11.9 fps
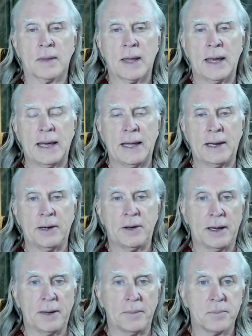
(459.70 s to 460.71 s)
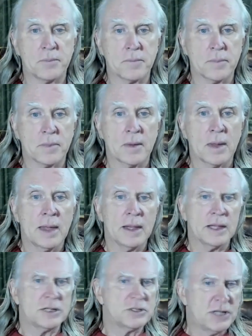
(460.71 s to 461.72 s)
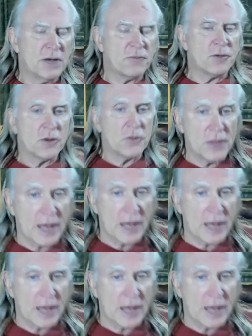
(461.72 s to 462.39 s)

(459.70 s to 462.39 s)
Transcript: And um, it's different